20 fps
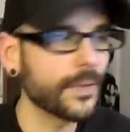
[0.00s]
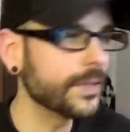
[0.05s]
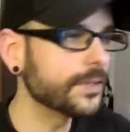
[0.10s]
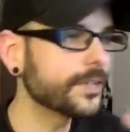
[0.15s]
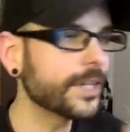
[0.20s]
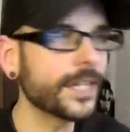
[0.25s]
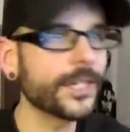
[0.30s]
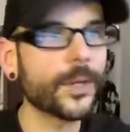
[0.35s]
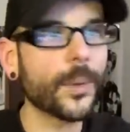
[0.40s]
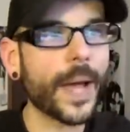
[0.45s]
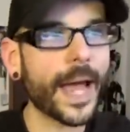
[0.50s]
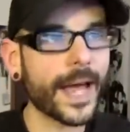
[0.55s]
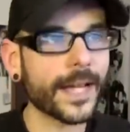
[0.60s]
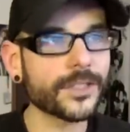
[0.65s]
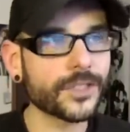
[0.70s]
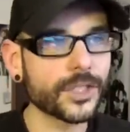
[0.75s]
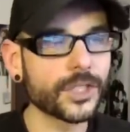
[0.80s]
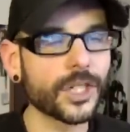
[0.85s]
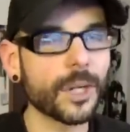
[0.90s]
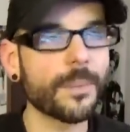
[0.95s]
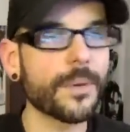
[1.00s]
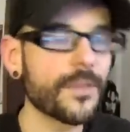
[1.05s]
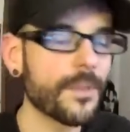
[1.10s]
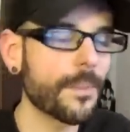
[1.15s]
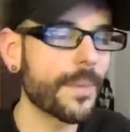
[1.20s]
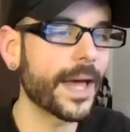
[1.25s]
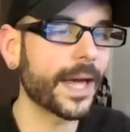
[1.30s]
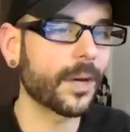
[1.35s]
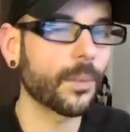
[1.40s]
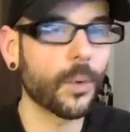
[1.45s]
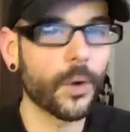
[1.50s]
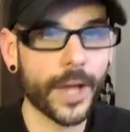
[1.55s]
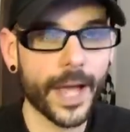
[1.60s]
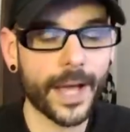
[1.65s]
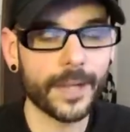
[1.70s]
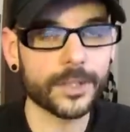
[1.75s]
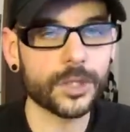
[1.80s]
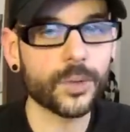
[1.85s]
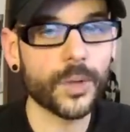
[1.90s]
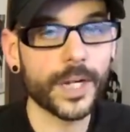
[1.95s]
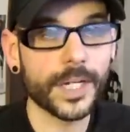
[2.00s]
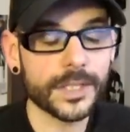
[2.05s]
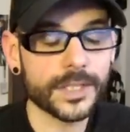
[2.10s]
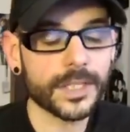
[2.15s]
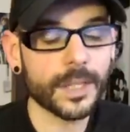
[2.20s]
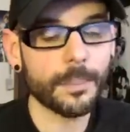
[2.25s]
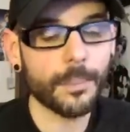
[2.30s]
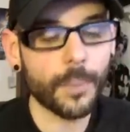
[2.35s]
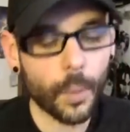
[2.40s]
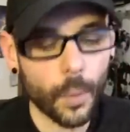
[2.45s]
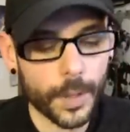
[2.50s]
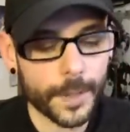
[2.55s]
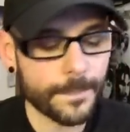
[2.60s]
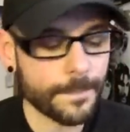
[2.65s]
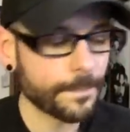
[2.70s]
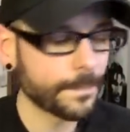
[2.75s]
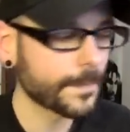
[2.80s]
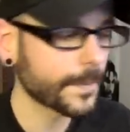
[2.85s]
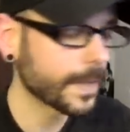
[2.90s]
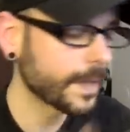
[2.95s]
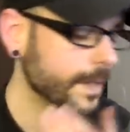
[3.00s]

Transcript: Nintendo has to jump on the Battle Royale train at some point.